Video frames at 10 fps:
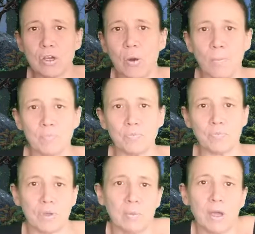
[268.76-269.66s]
So
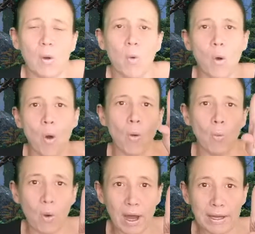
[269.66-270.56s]
here we go.
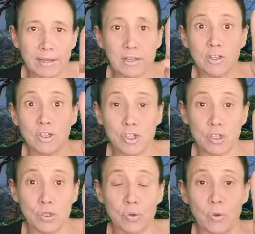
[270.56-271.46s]
1,
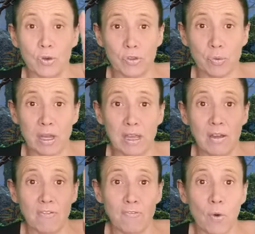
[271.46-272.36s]
2, 3,
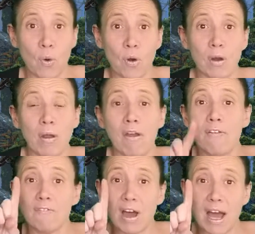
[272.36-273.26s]
4,
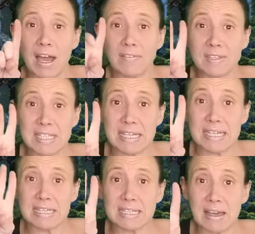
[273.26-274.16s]
5,
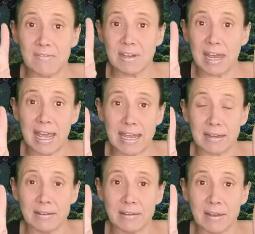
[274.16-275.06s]
6, 7, 8.